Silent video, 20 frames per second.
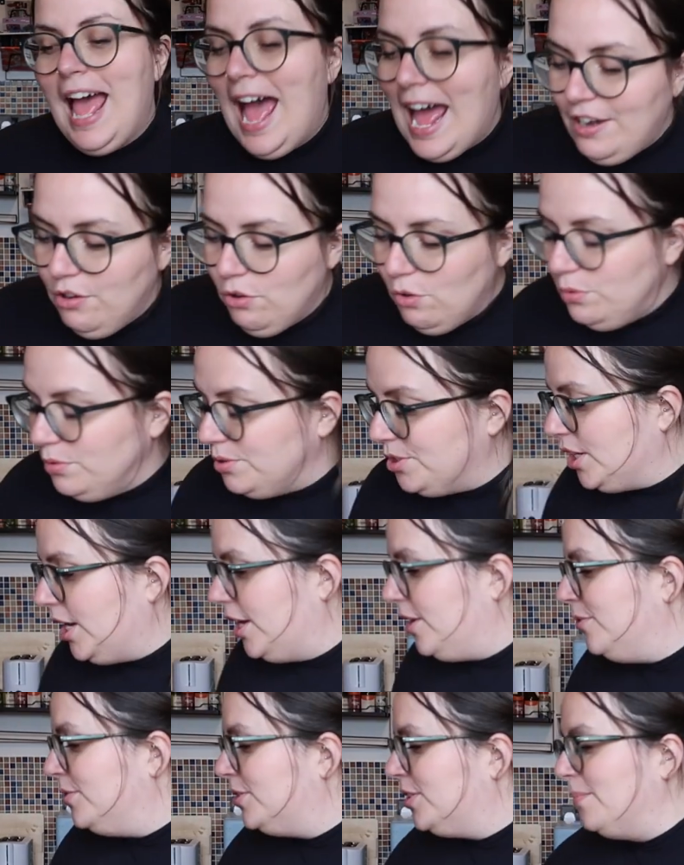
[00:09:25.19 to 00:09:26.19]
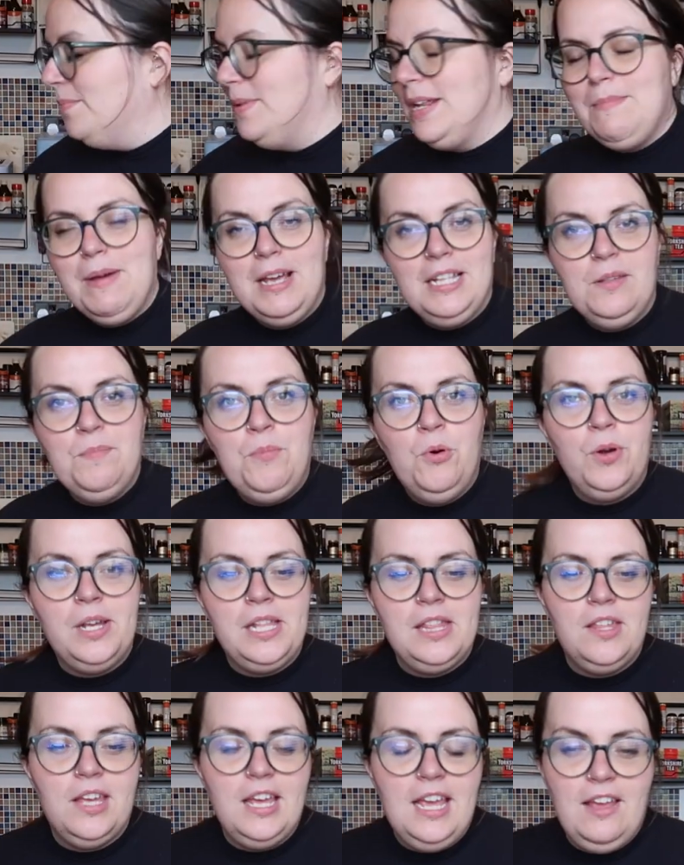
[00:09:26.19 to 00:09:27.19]
And also, somebody made the
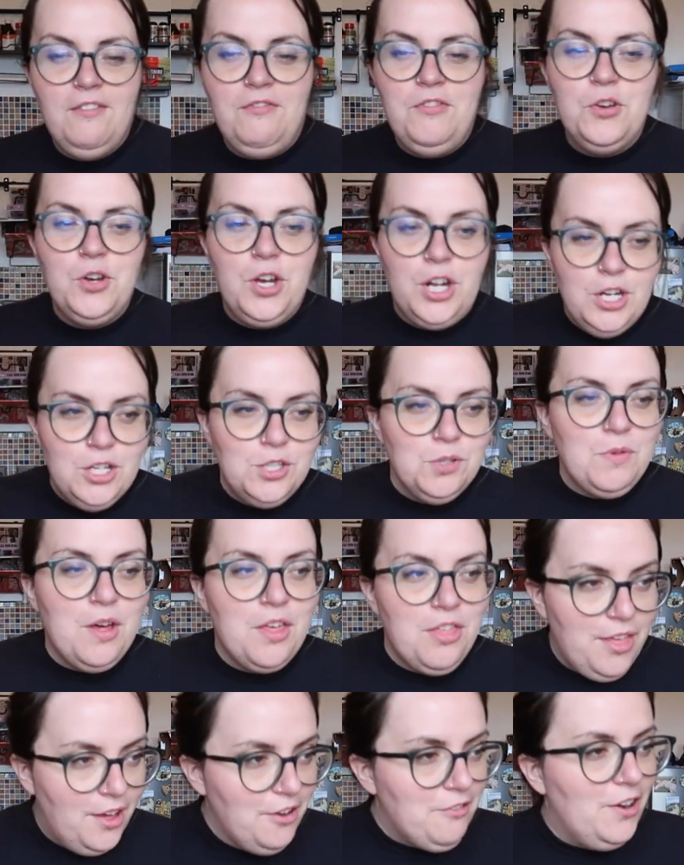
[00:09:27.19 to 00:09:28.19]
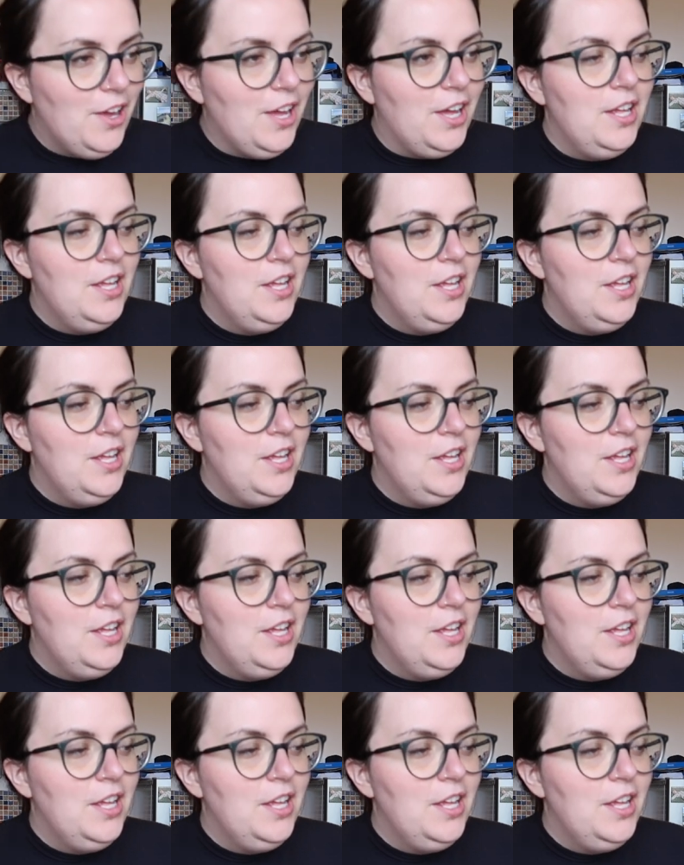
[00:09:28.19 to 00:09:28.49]
point that if you're going to do a thorough